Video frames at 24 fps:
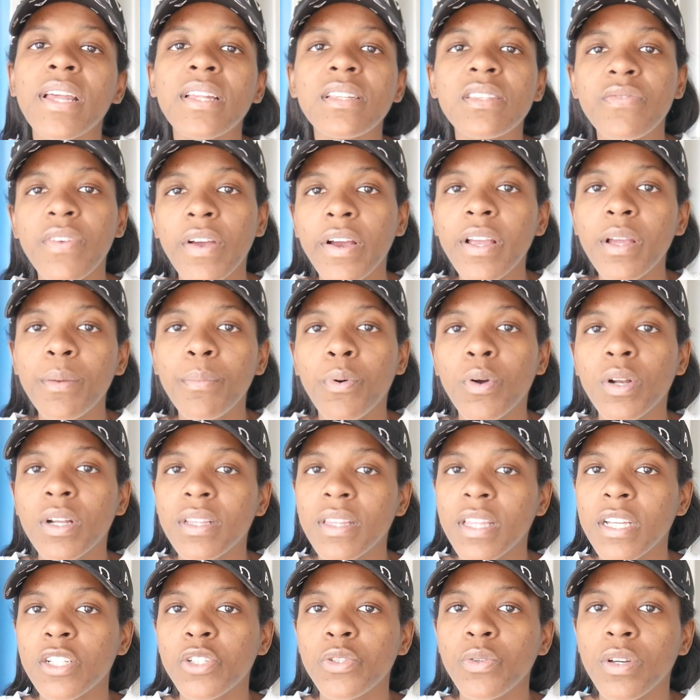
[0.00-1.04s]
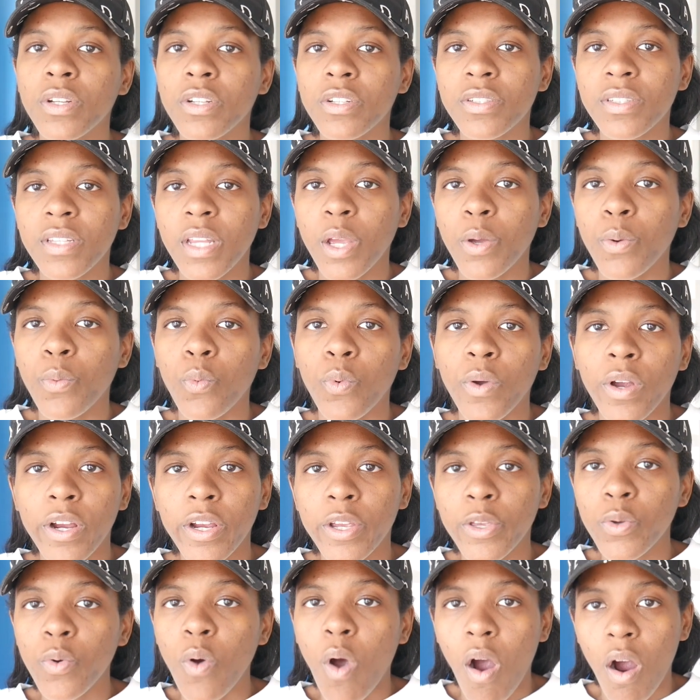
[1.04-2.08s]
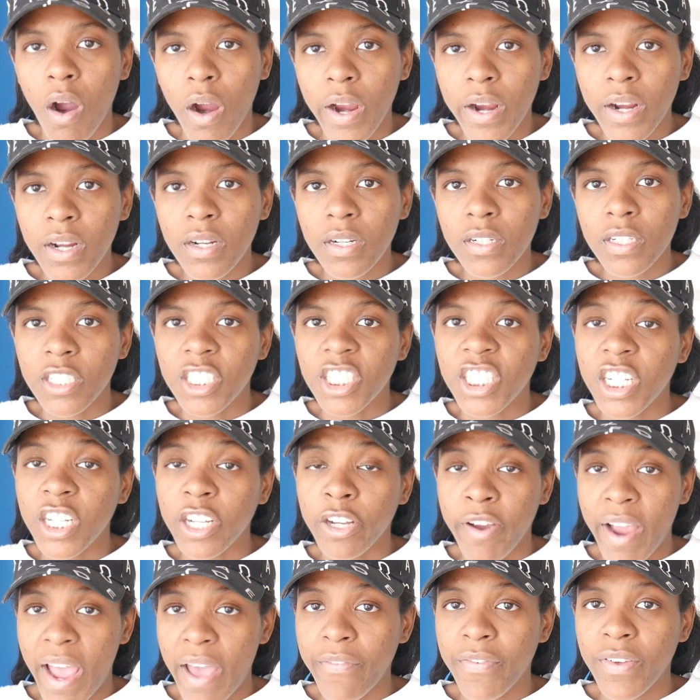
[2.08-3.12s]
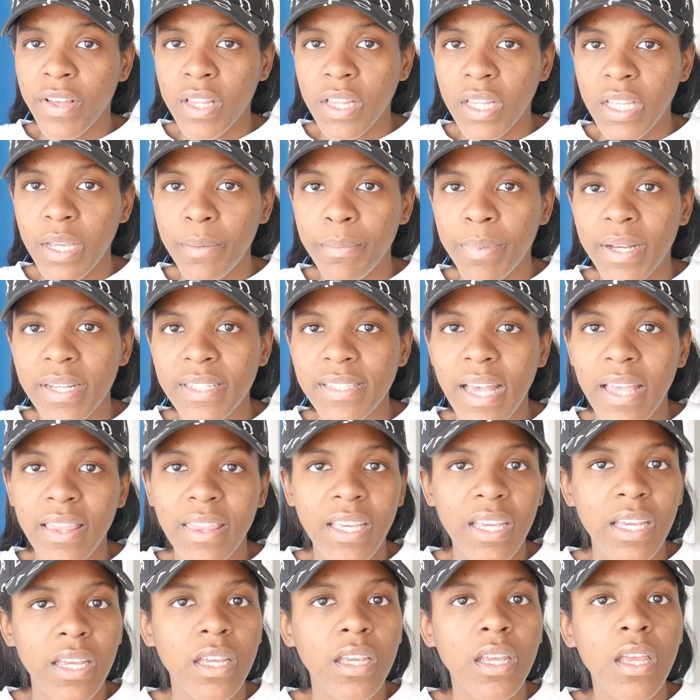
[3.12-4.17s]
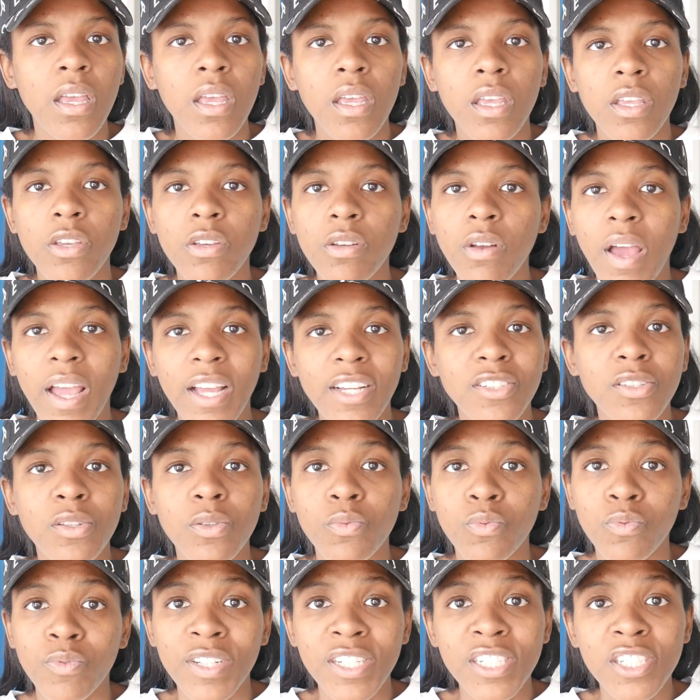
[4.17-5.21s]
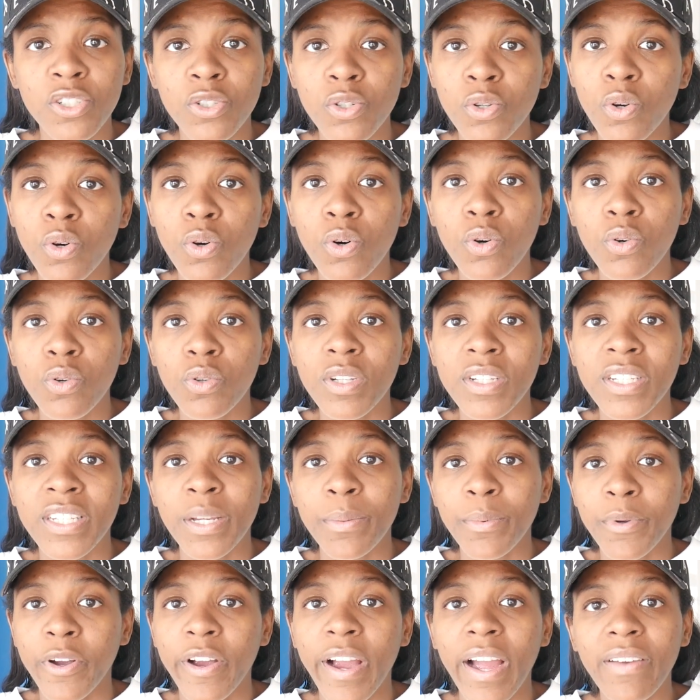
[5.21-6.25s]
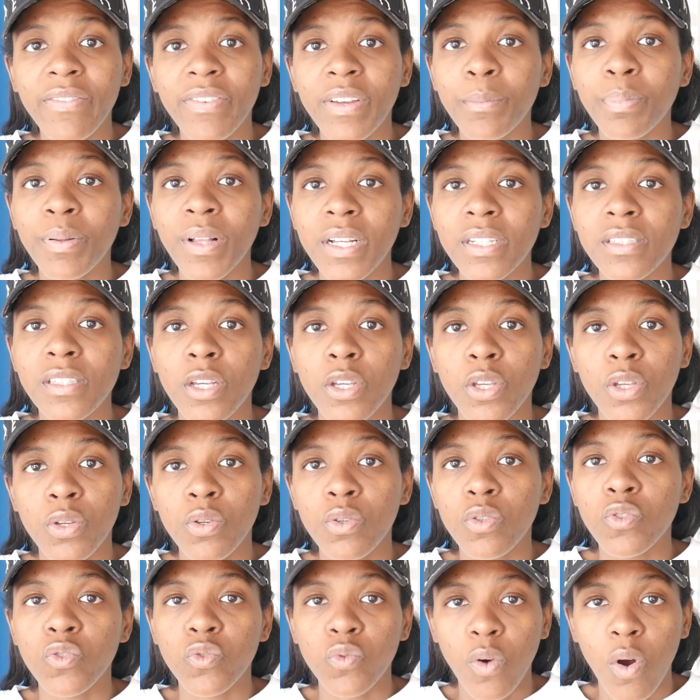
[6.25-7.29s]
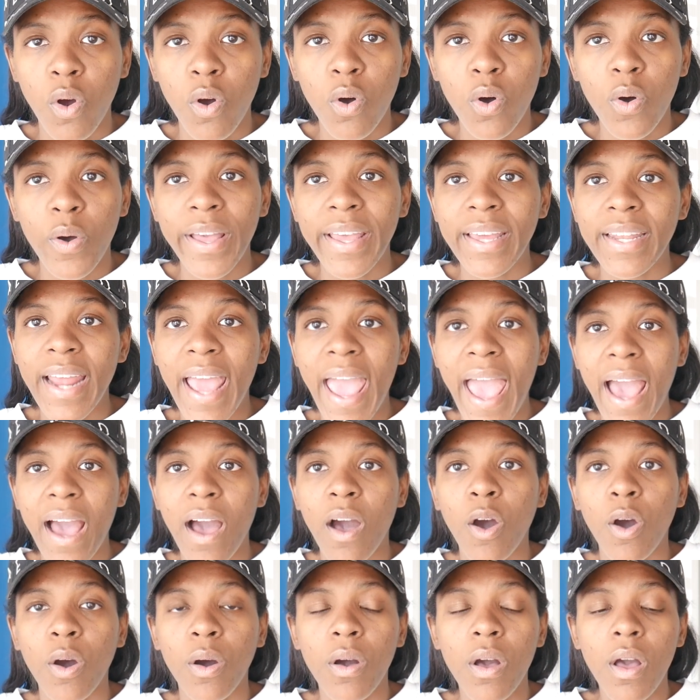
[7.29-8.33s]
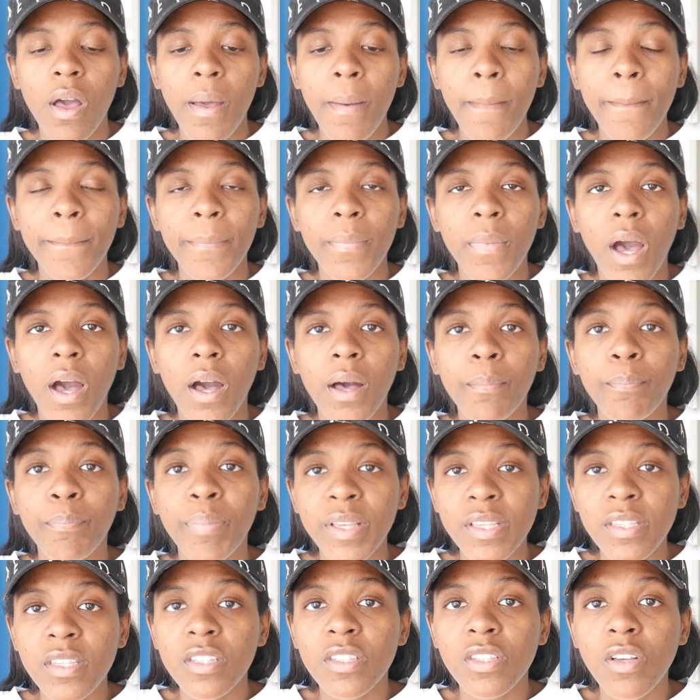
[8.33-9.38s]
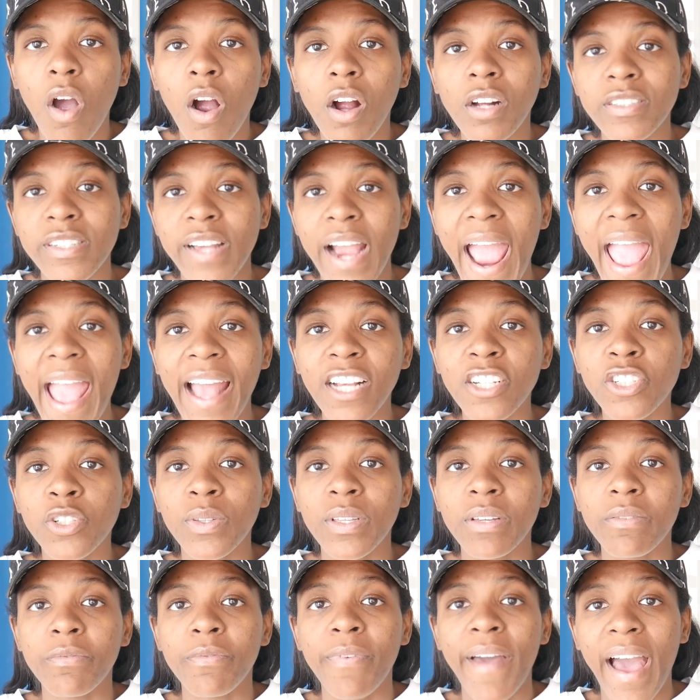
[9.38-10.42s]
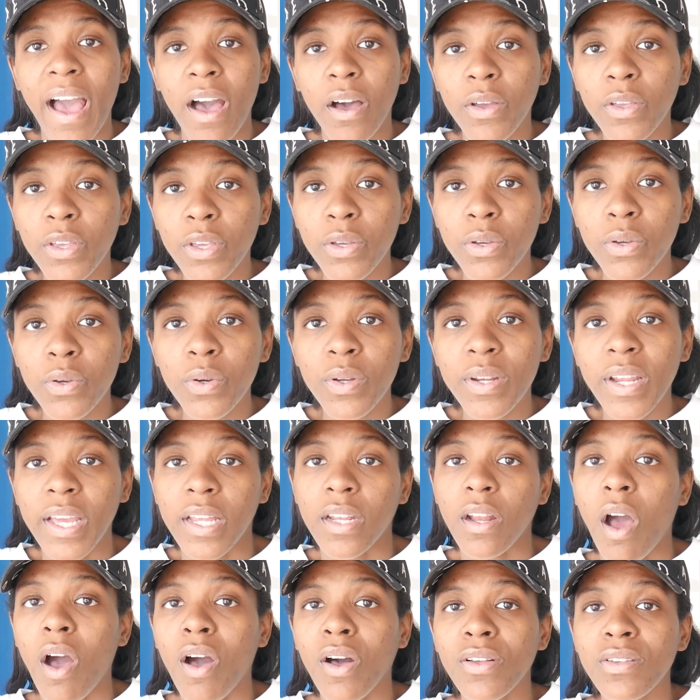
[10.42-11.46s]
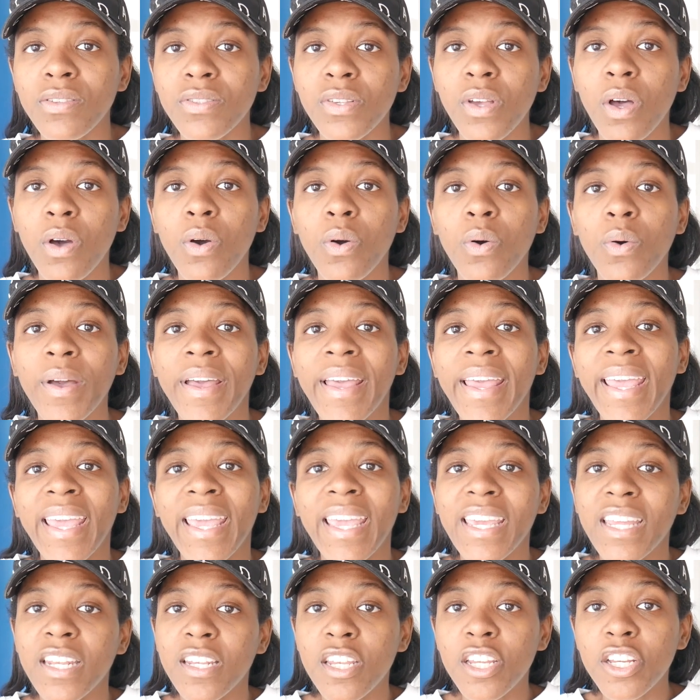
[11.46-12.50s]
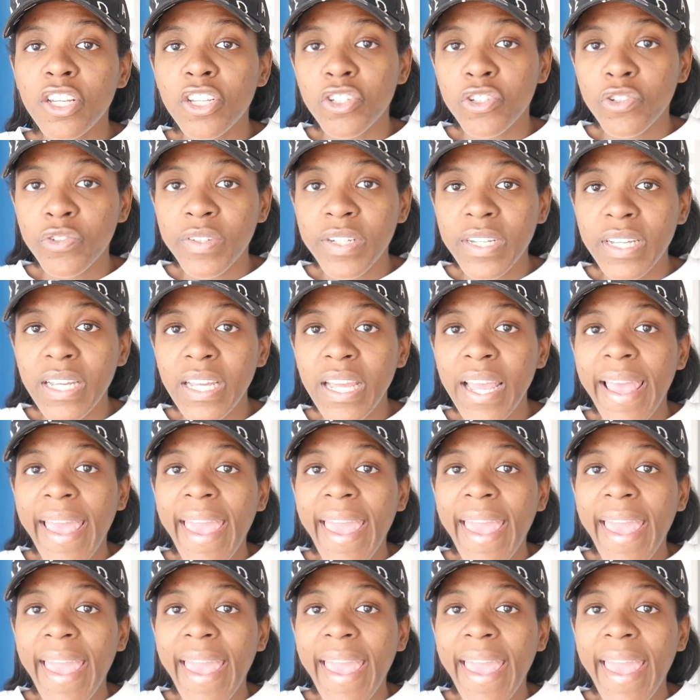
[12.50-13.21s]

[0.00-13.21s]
it's very important that you understand where you are geographically, because I think, you know, actual regional demographic plays a huge role in how business cards are actually valued, and also industry